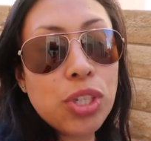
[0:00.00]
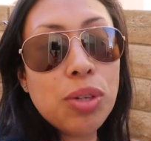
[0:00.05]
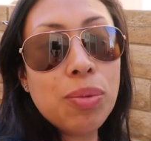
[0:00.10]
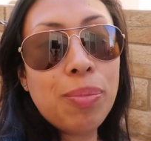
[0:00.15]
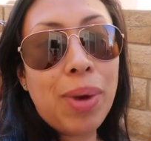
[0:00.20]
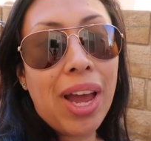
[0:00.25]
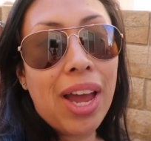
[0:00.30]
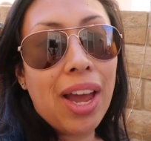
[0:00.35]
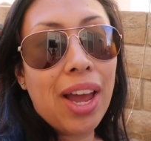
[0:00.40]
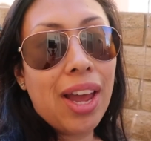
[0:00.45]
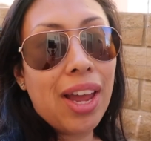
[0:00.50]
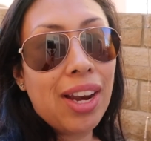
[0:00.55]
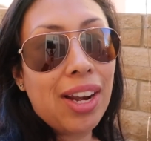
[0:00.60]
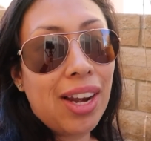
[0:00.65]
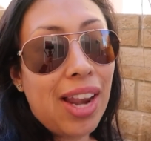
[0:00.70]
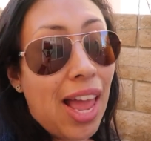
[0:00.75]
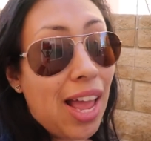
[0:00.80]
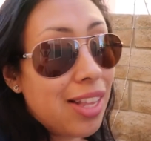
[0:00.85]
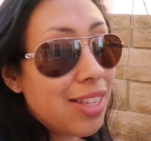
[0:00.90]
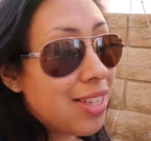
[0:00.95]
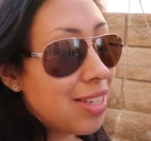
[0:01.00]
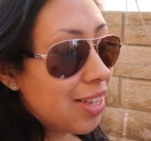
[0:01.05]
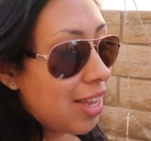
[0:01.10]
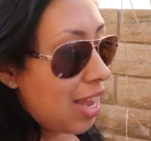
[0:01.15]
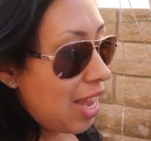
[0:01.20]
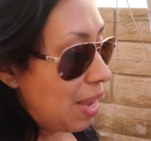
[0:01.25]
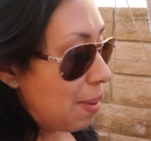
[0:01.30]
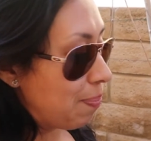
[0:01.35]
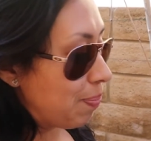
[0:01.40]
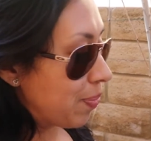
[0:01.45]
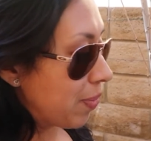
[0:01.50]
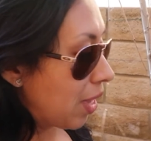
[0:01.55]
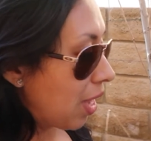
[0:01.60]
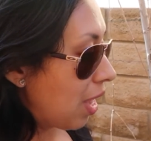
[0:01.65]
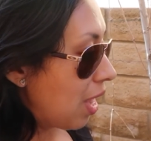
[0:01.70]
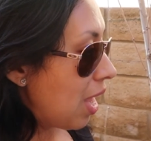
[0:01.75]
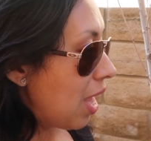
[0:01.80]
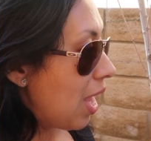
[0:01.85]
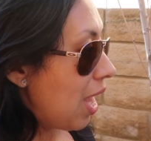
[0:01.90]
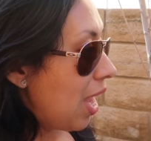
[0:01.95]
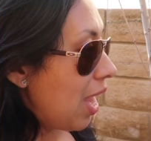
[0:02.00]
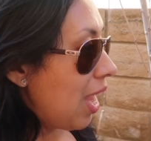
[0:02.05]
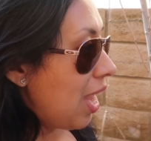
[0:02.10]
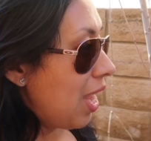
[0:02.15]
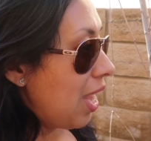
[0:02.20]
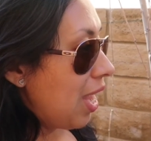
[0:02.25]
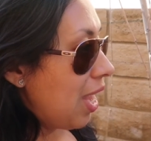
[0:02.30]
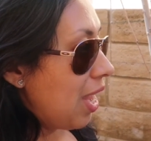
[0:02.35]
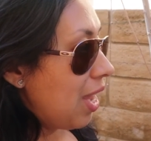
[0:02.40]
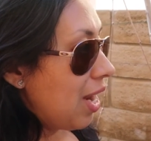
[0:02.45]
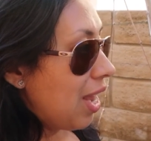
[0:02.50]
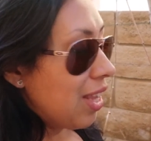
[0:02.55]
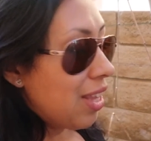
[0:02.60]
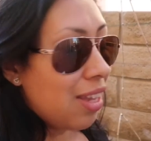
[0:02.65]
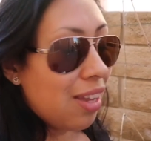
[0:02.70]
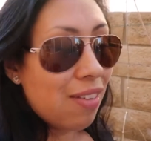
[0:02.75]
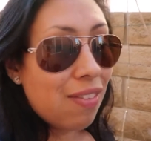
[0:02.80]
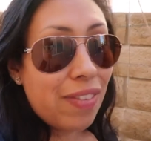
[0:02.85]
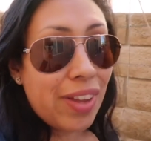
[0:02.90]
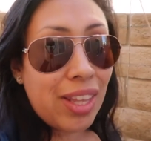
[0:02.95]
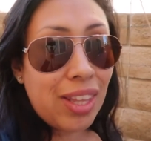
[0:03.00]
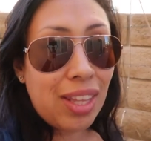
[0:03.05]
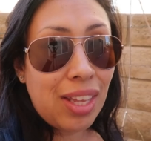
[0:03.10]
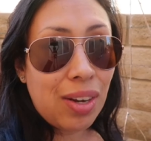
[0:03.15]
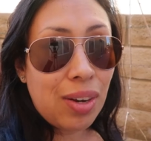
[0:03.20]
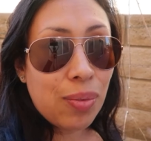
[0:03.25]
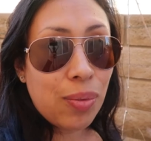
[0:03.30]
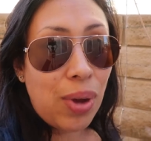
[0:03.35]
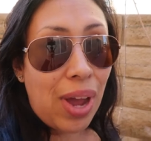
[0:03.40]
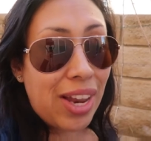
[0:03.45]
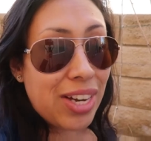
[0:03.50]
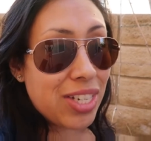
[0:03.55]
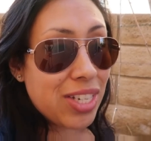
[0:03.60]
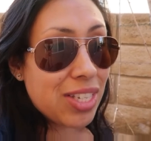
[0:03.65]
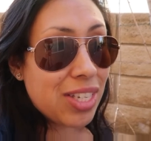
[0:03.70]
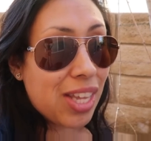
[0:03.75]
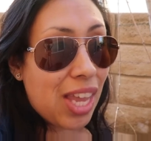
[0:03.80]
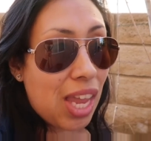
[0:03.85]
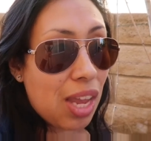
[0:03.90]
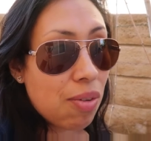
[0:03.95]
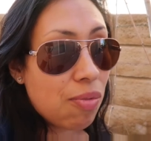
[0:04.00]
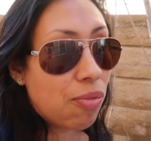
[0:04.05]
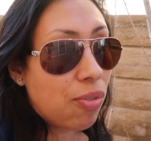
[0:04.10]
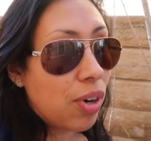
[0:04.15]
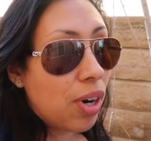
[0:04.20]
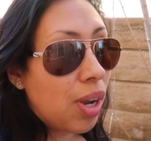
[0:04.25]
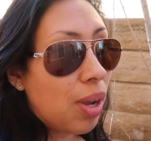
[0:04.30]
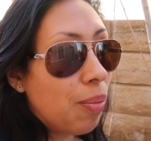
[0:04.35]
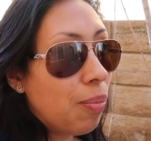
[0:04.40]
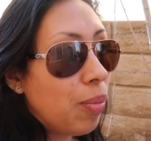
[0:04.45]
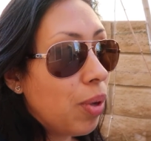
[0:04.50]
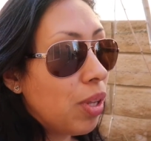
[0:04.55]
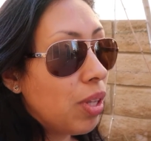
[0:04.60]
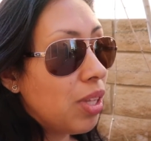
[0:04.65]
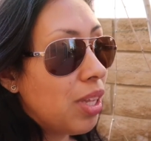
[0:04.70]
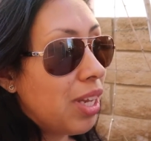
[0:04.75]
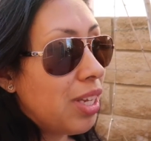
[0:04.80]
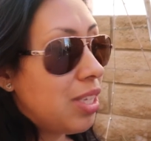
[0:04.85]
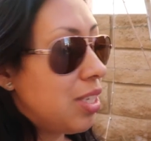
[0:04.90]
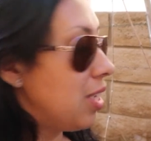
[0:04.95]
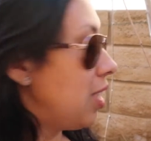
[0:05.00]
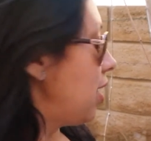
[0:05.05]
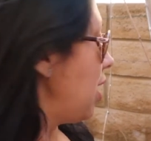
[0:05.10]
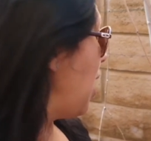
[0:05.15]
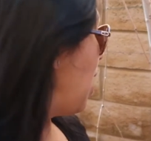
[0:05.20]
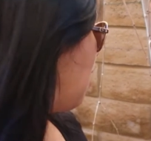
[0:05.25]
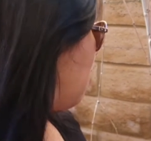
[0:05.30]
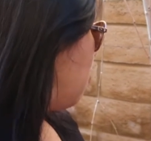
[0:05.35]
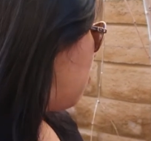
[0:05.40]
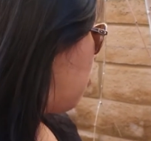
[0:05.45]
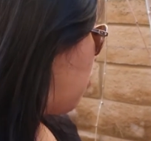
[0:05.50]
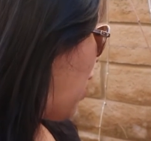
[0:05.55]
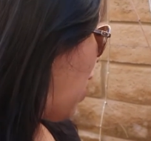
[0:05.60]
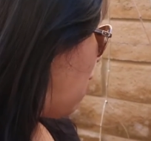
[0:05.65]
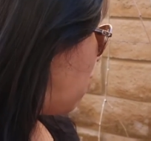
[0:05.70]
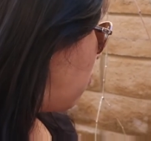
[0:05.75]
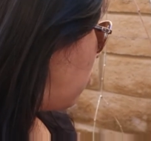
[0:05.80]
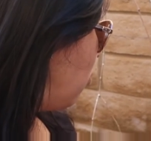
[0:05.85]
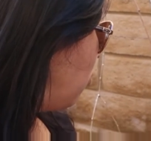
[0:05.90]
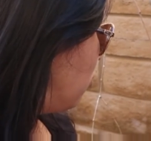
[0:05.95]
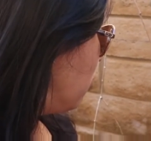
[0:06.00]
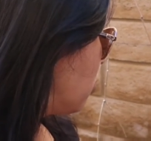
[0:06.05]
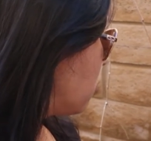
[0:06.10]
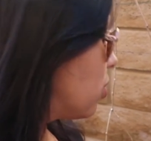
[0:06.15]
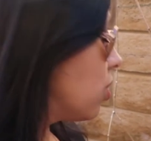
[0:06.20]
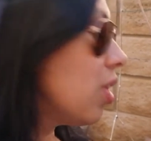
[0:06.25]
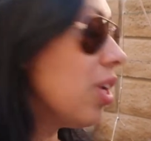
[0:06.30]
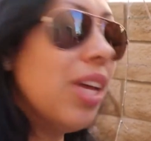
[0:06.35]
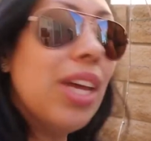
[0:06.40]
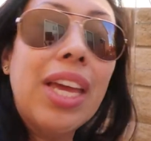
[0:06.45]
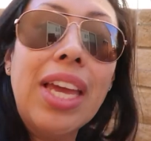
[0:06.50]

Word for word: to my landscape and at the event that I just came from they did have raffles